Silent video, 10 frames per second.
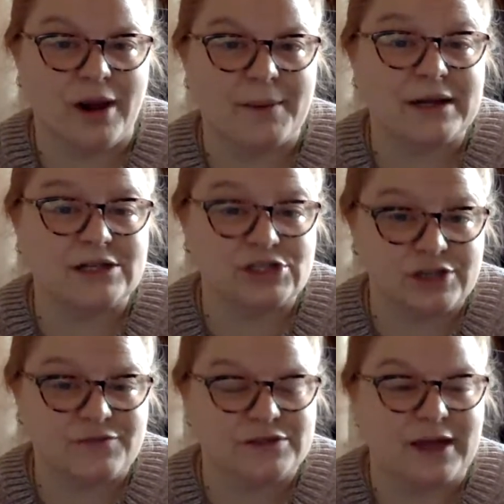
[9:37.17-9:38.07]
I'm going to
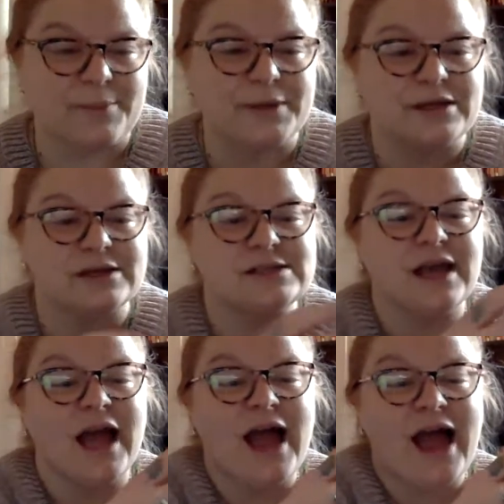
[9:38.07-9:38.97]
shift them, because
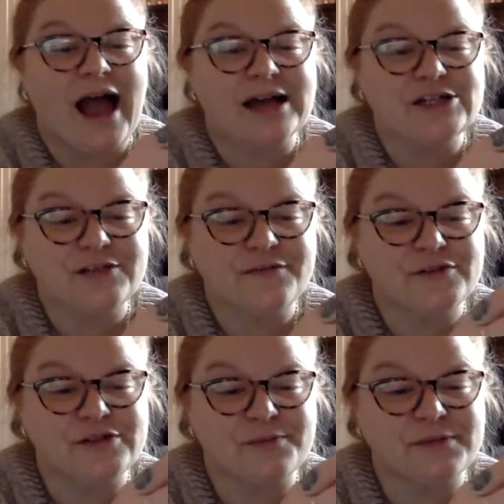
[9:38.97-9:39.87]
as she
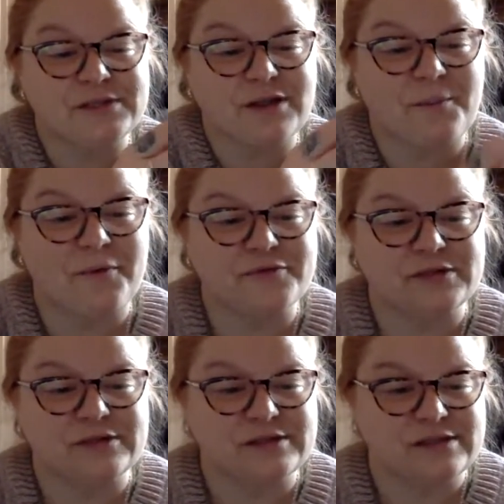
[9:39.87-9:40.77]
fills up this cup of
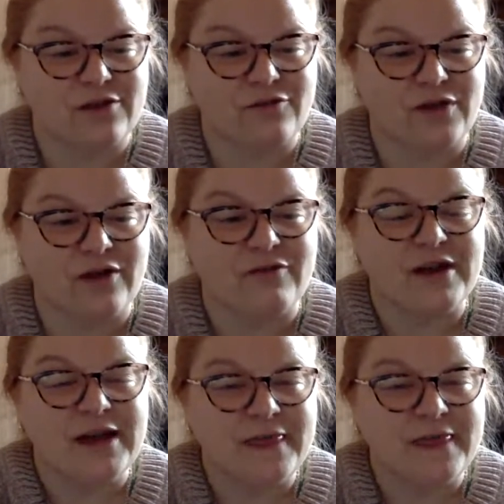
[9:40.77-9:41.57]
self-love,